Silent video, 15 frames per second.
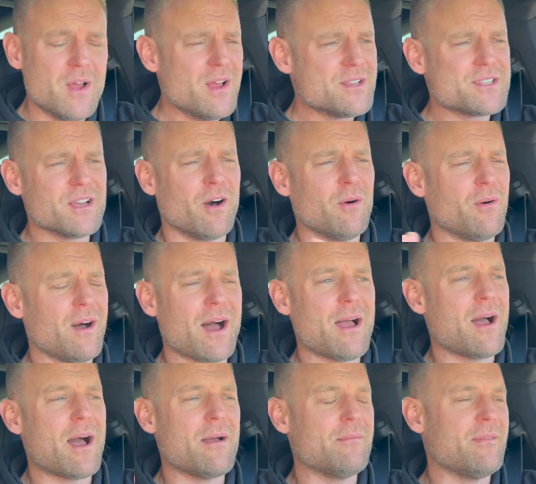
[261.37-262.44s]
So
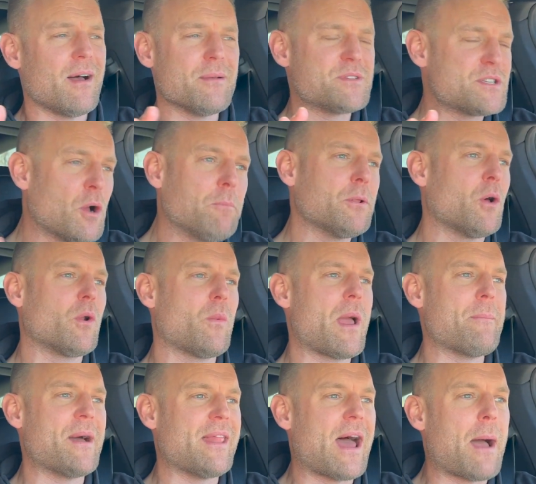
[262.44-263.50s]
I'm so blown away
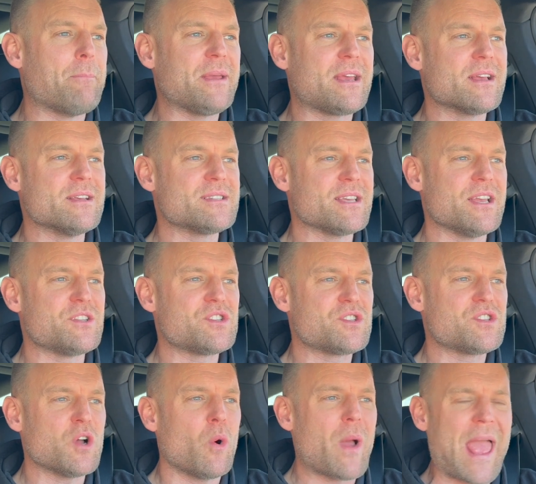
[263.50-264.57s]
by that because it's
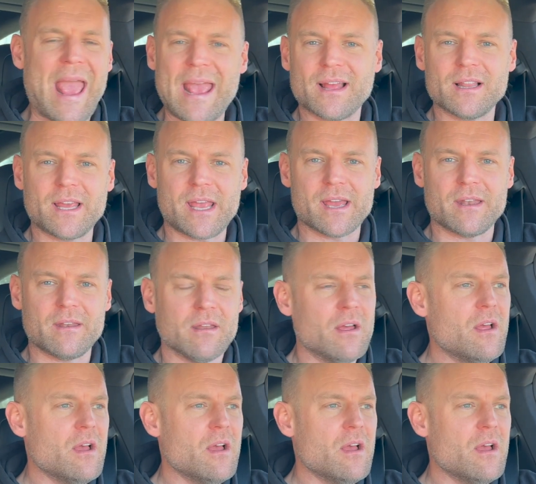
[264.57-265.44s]
so alien